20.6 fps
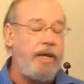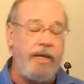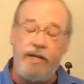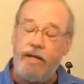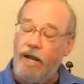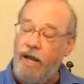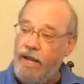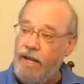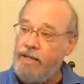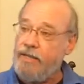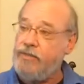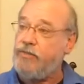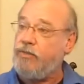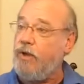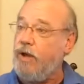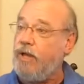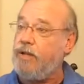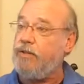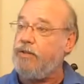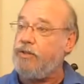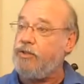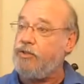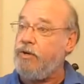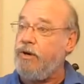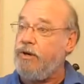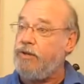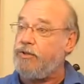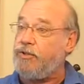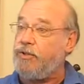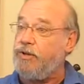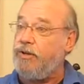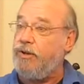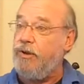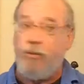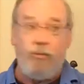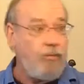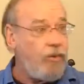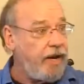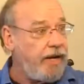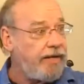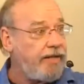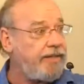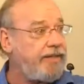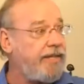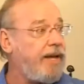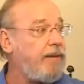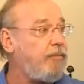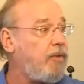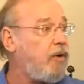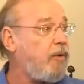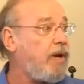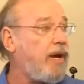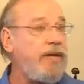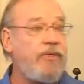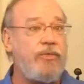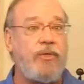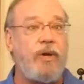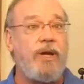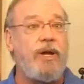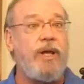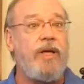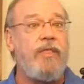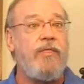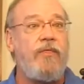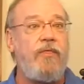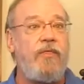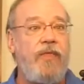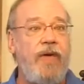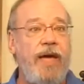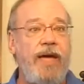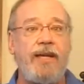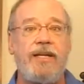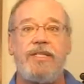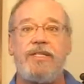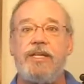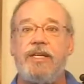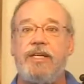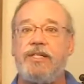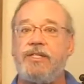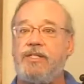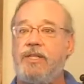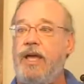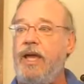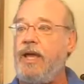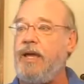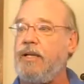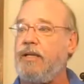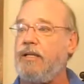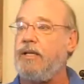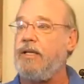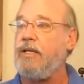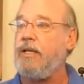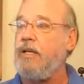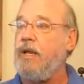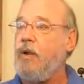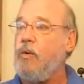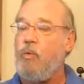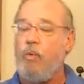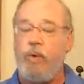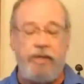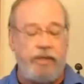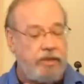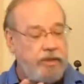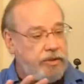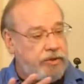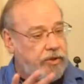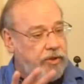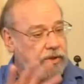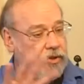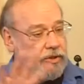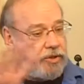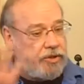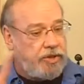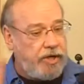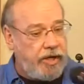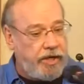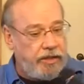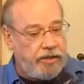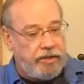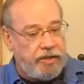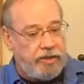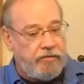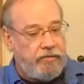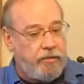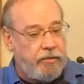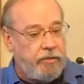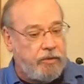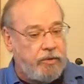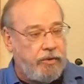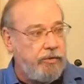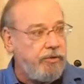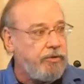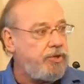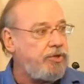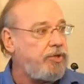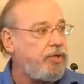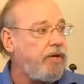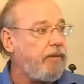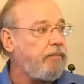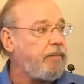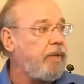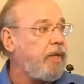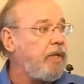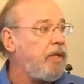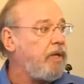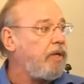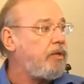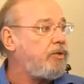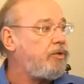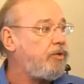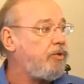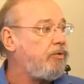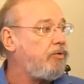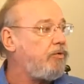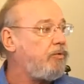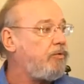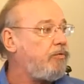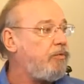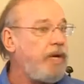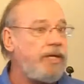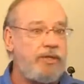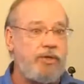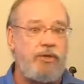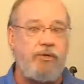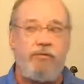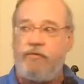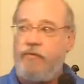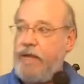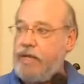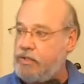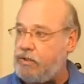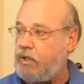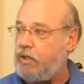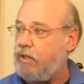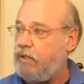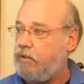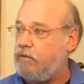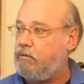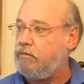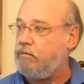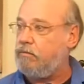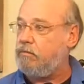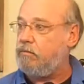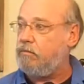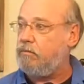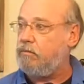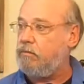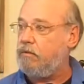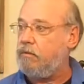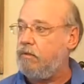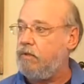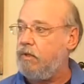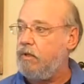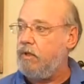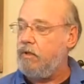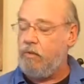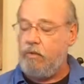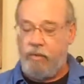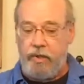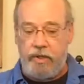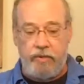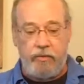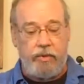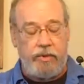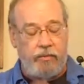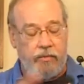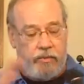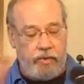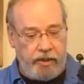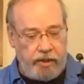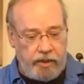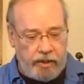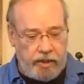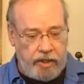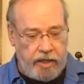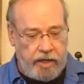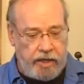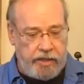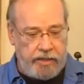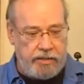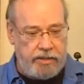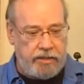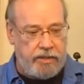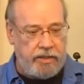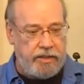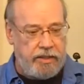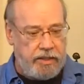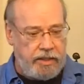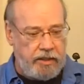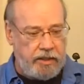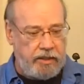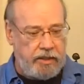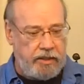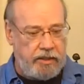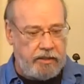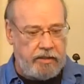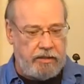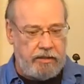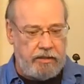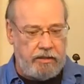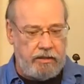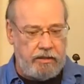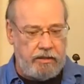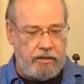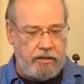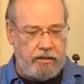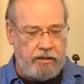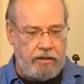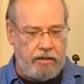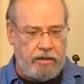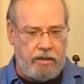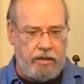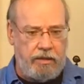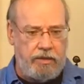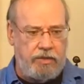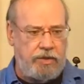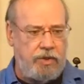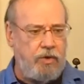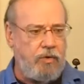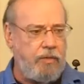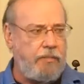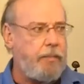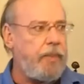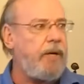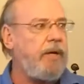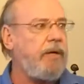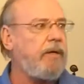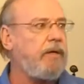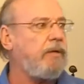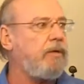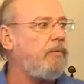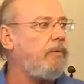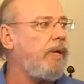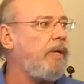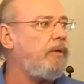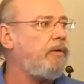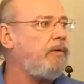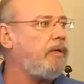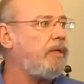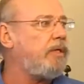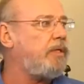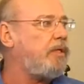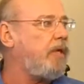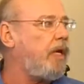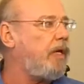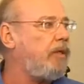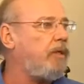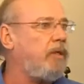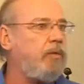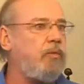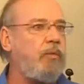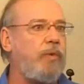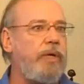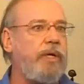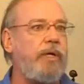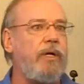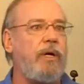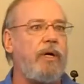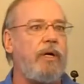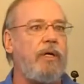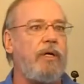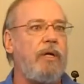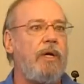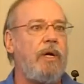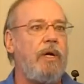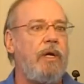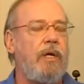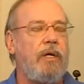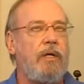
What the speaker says: And I thought of the church. Right at that moment, I thought, that is exactly when the church changes from cruise ship to rescue vessel. When we realize the need so apparent around us, and that we are,